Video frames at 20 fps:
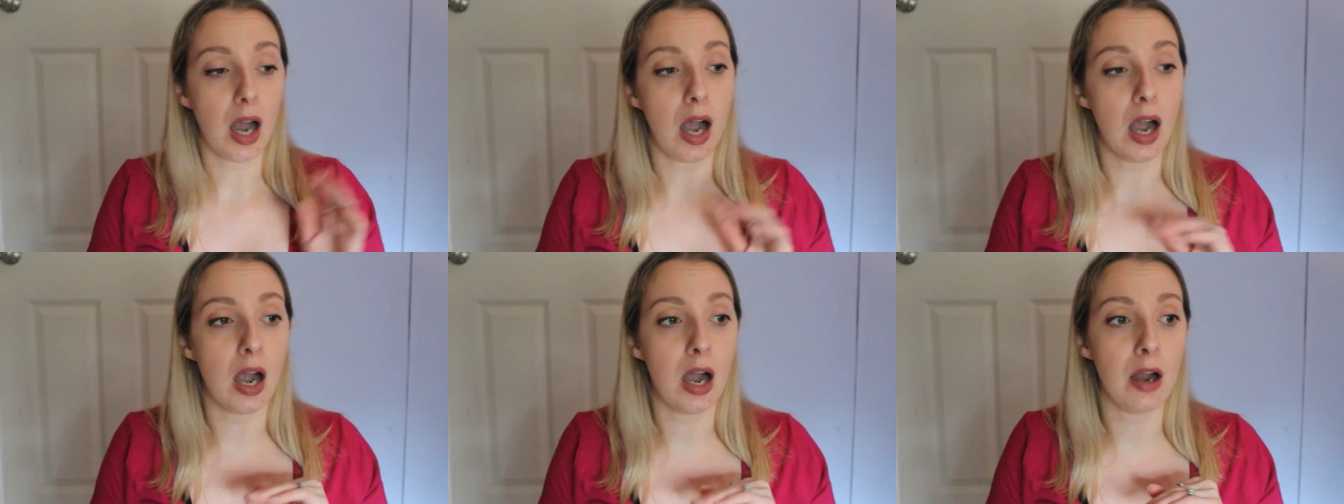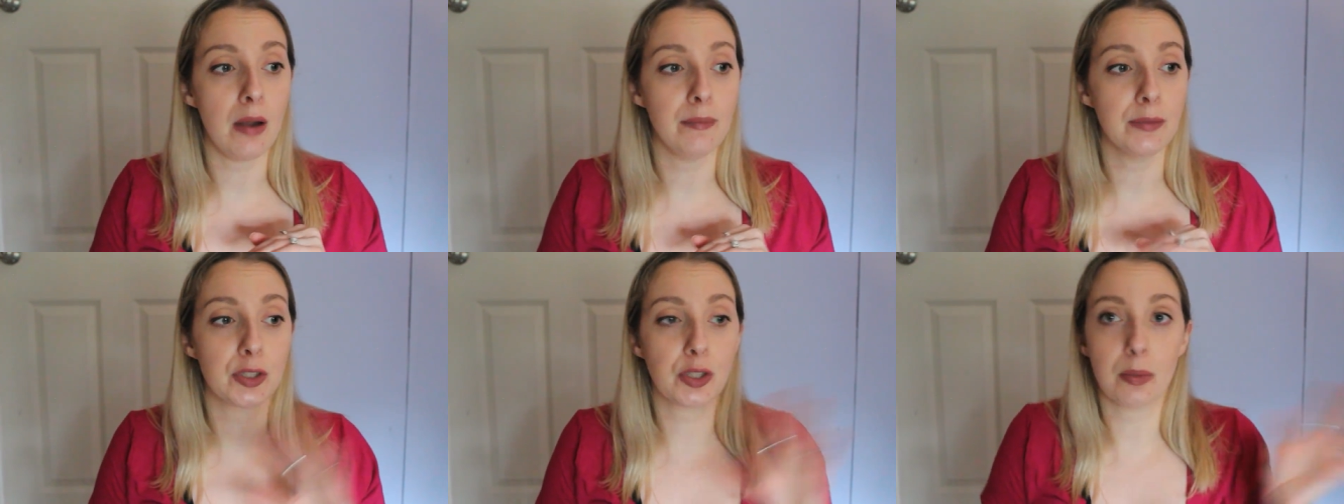
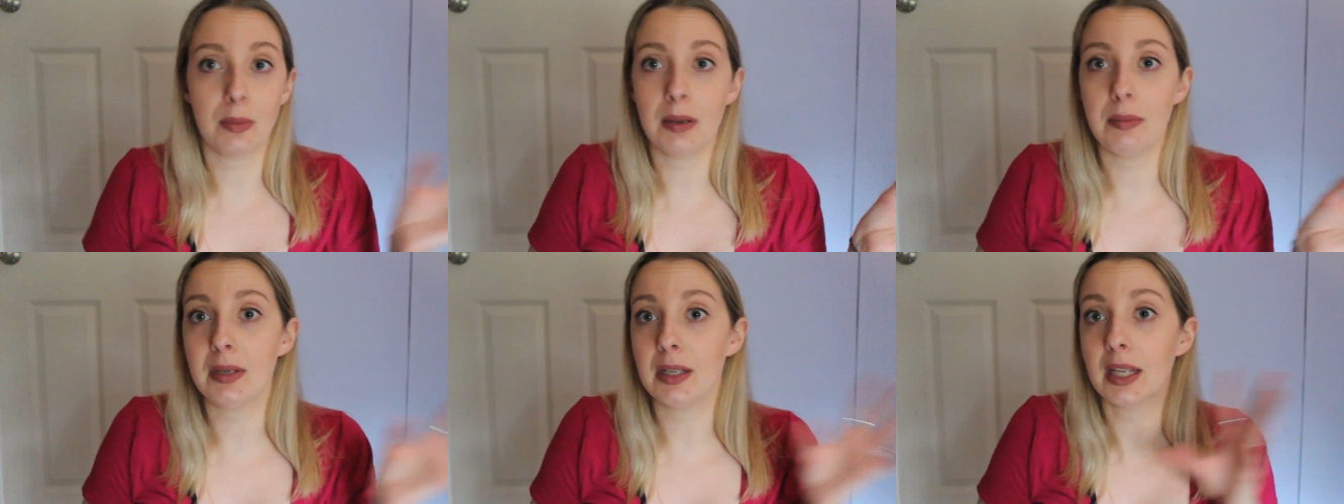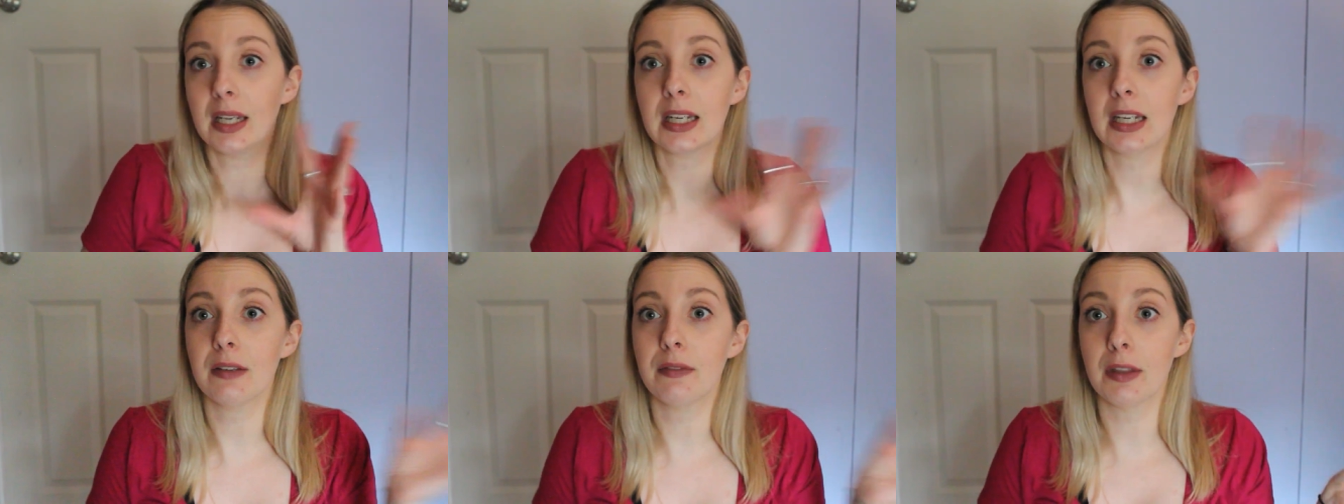Um, so maybe
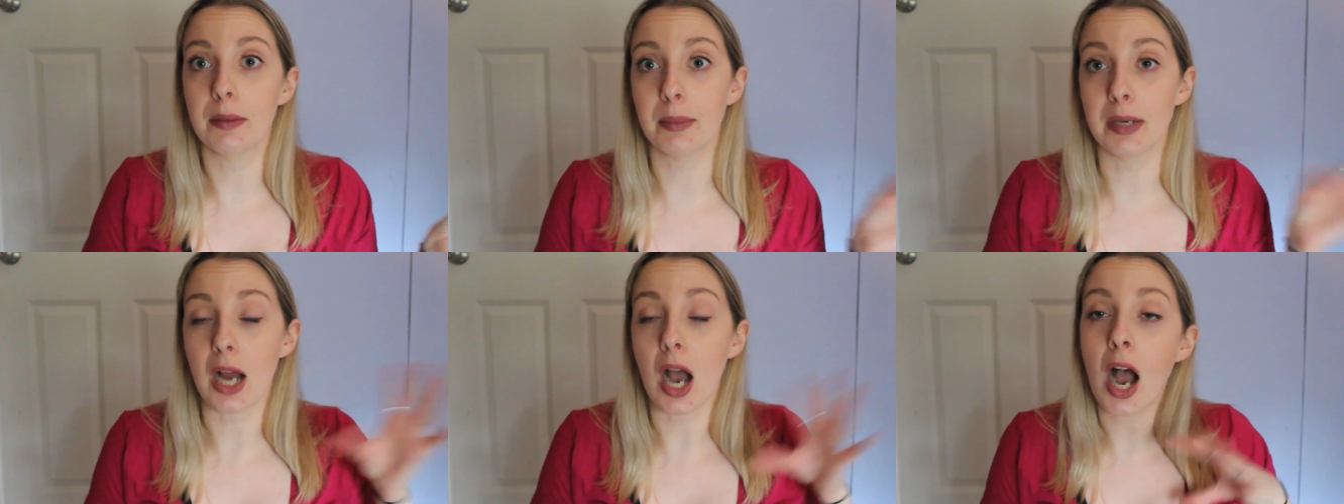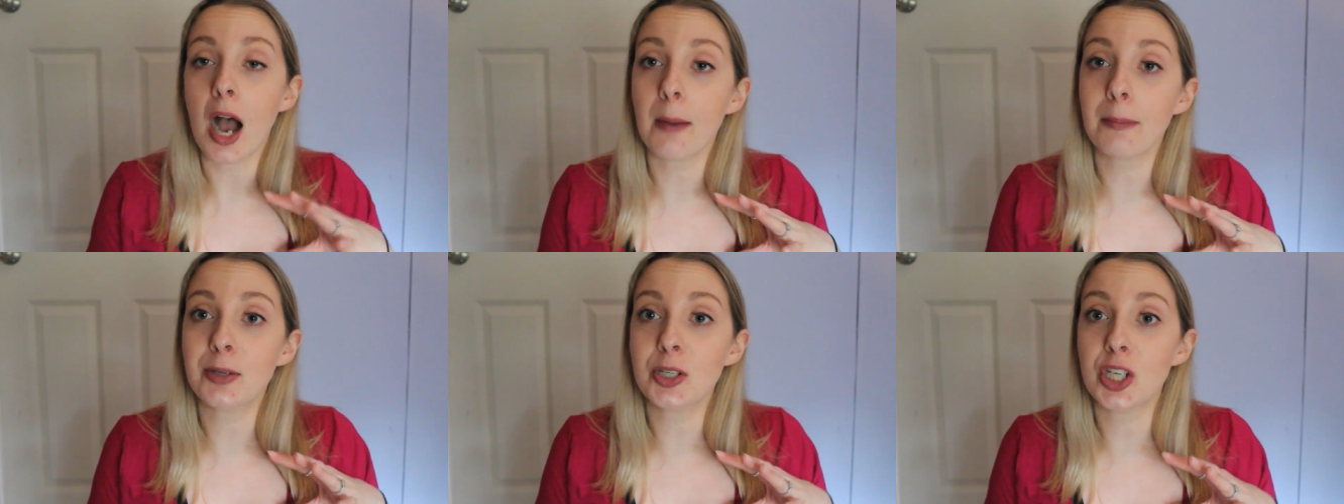like give them an
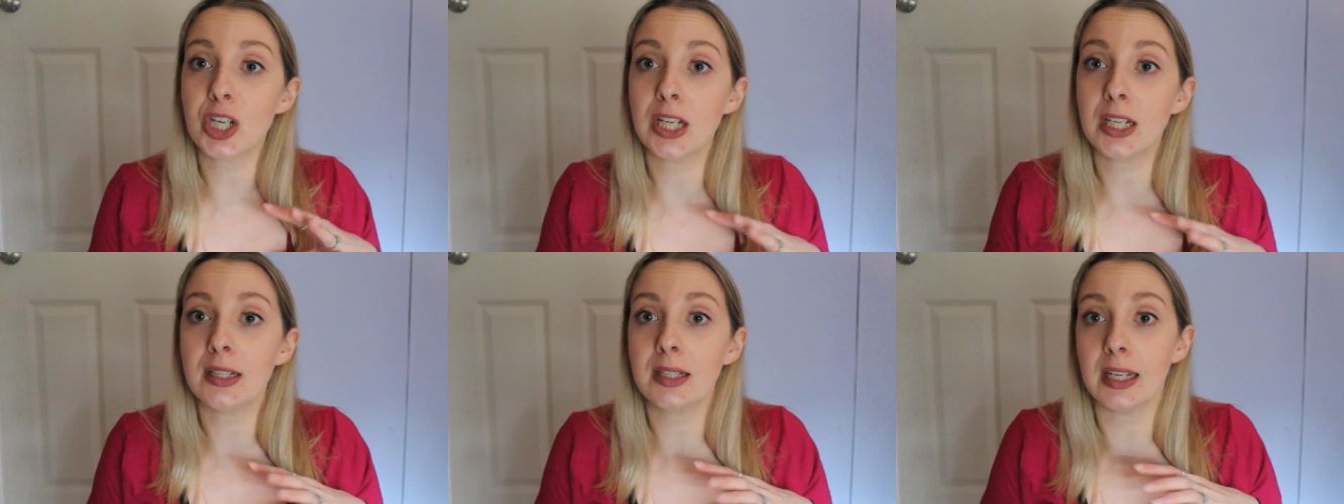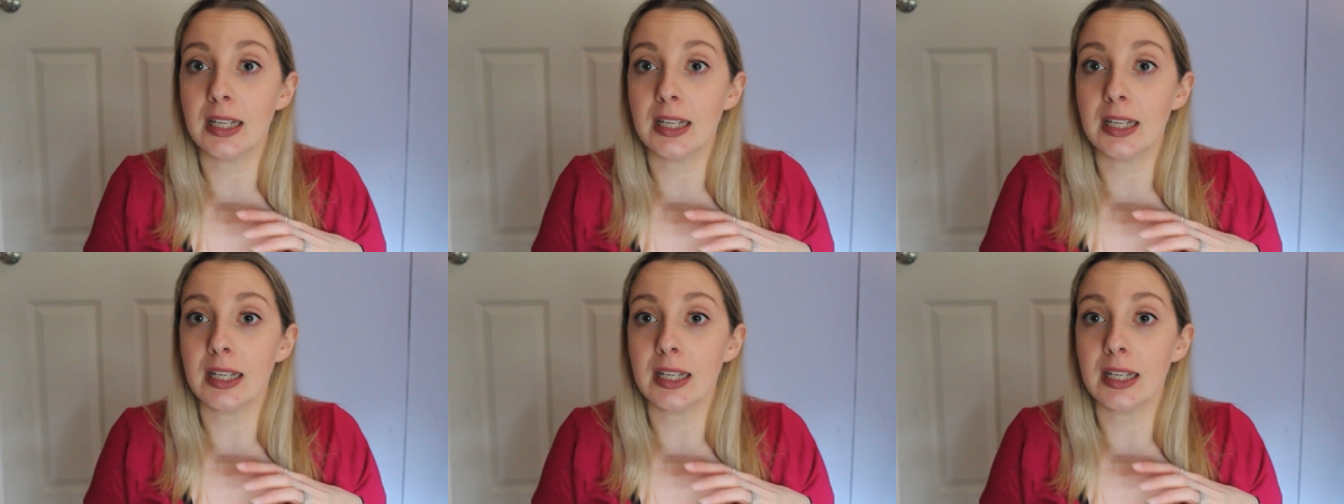option,